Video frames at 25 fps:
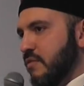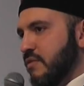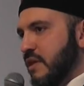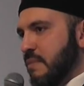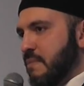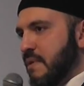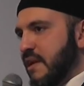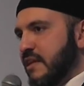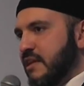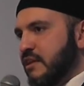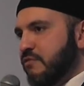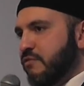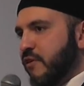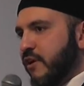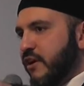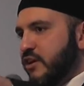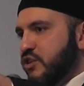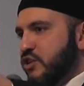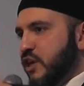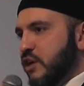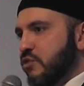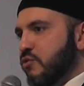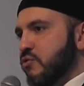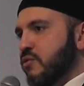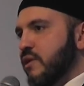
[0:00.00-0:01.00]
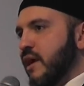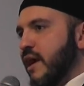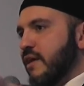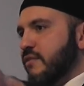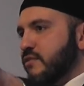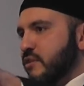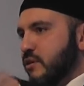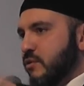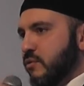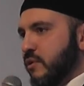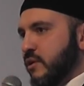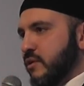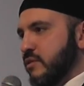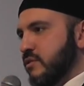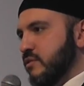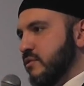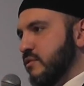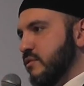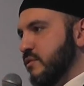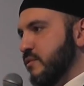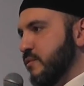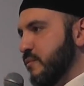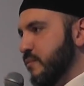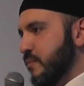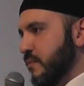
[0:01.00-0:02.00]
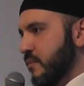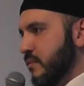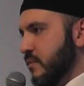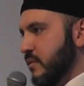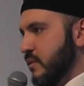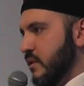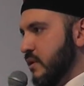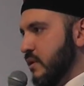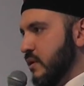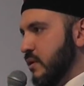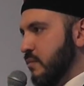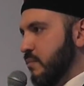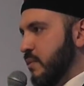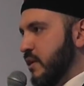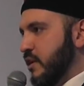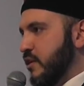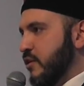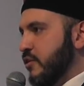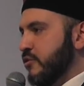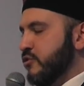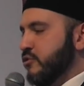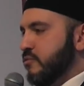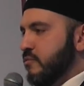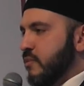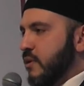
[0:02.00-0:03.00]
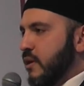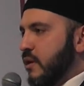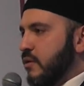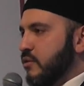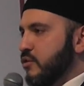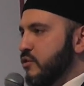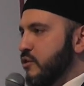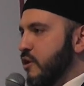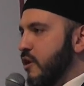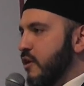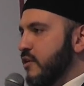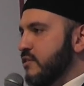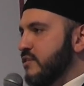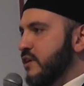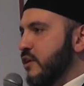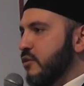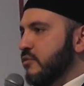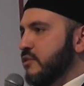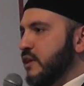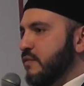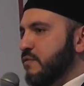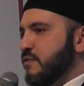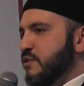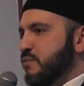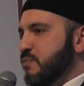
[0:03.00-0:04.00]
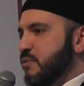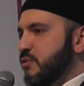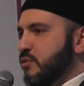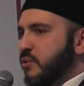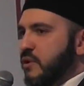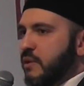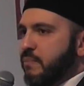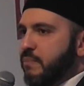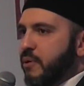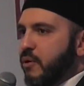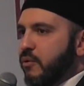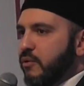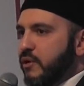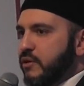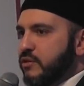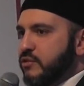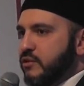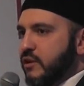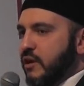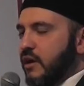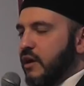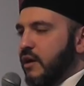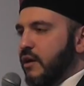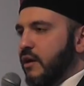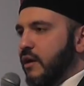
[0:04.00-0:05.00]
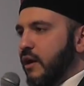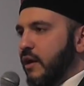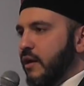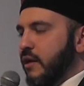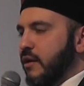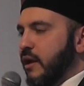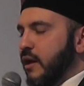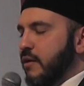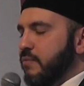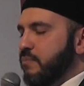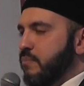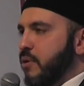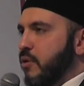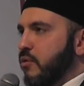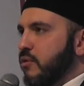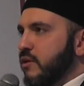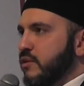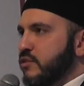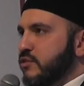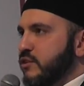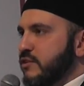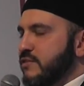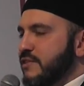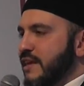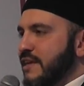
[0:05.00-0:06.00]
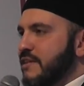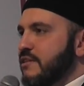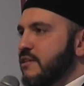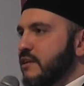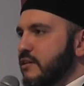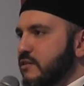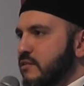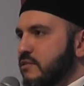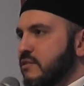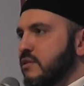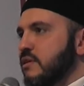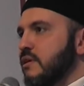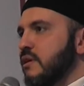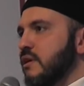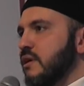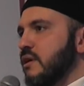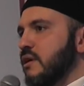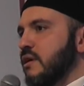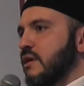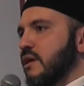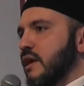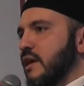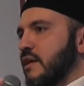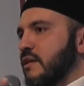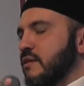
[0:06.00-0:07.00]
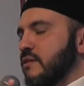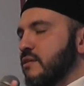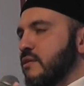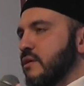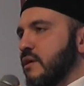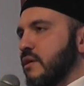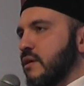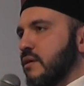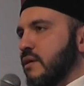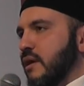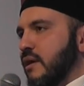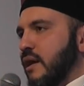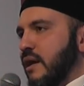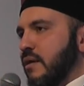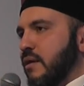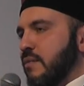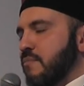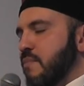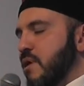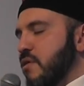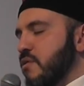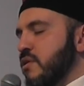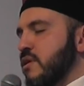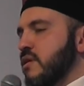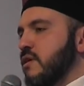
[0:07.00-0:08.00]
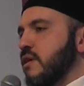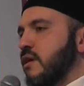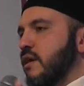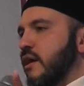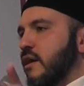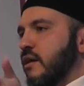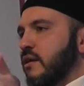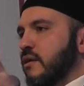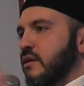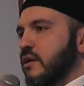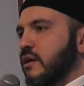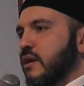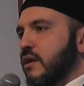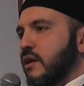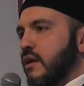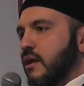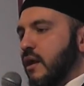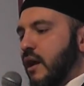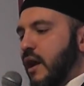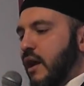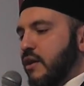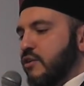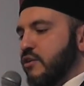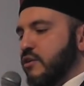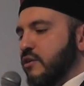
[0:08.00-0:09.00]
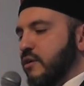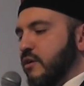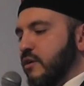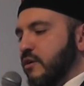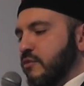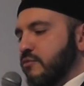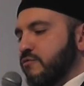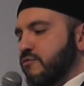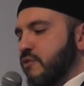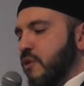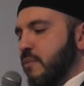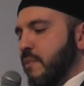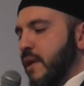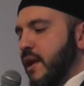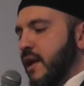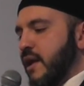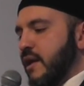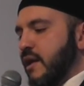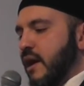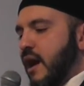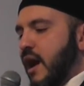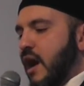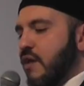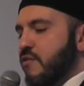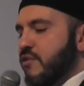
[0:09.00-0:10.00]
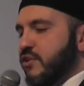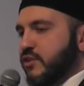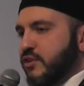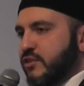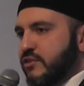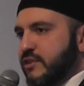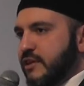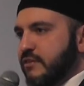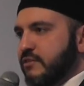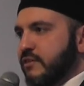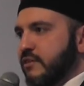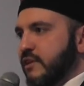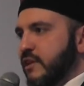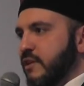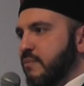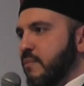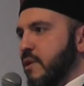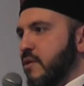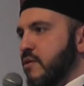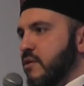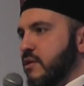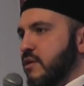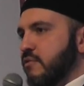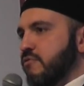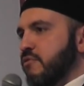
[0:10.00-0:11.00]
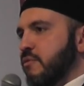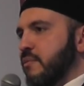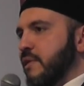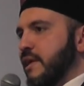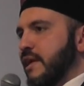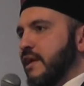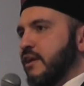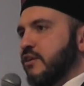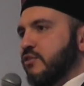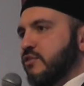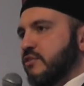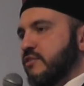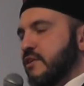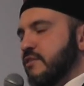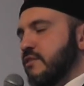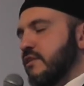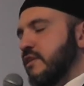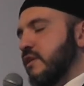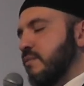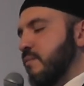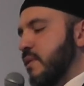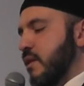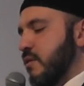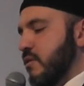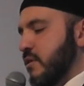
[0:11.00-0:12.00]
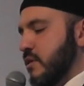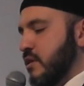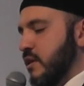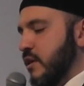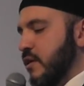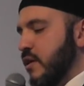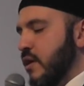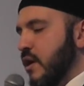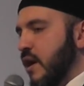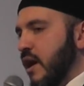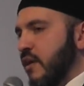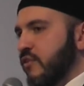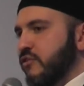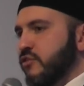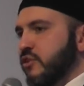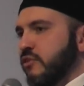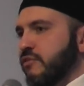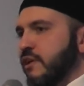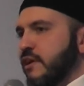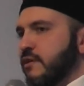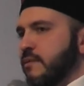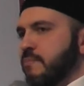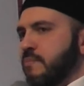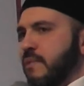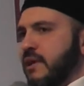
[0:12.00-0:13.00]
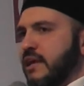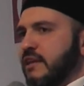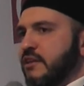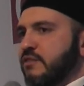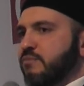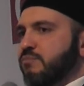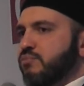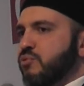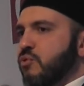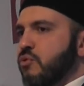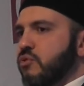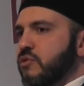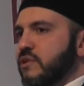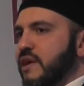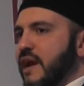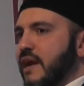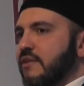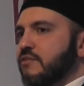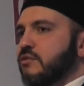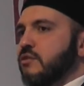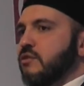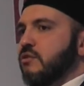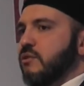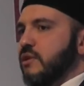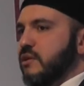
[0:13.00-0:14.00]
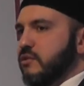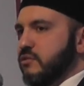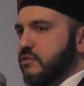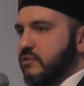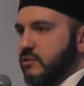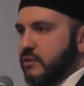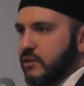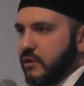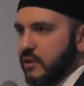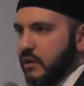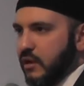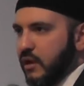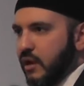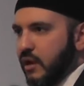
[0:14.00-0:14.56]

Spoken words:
They made these very general categories, because you can't tell the difference between a Polish descendant in America and from an Irish descendant in America, from an English descendant in America, and so they made these broad categories.